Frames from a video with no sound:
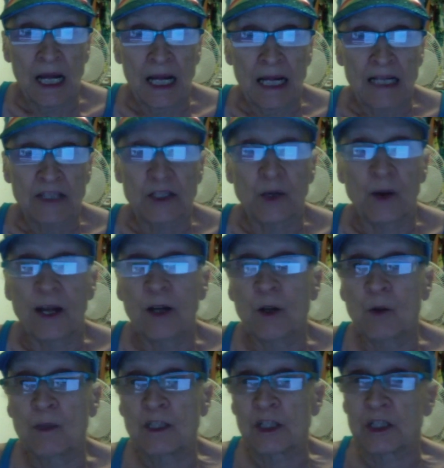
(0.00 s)
So I don't
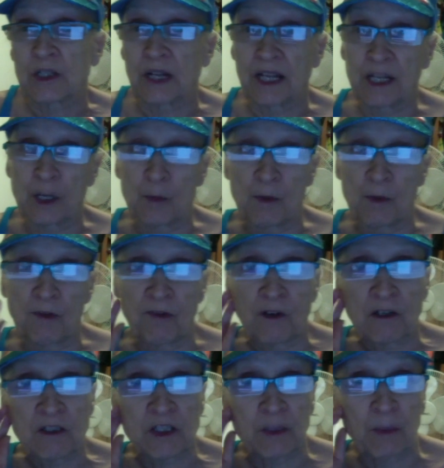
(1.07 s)
know which is going to kill me
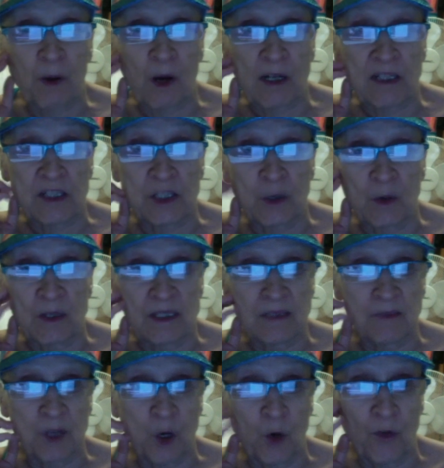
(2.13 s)
first, the
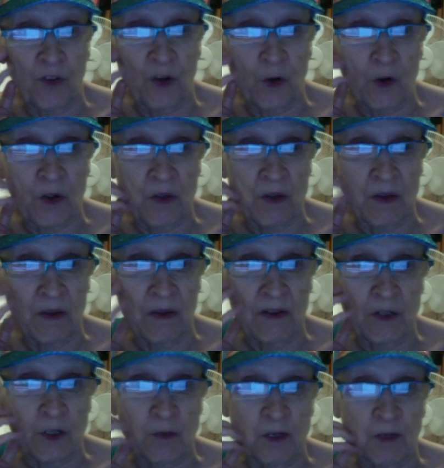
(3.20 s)
Parkinsonism, COVID, or the
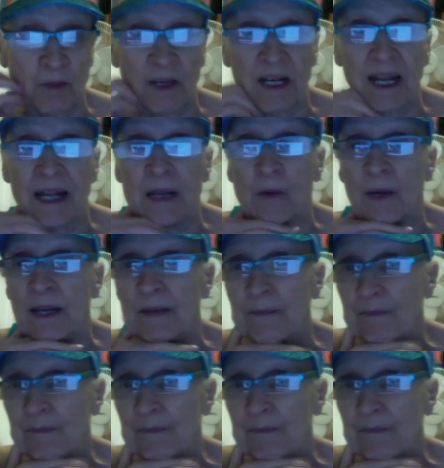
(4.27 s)
tumor, but anyway.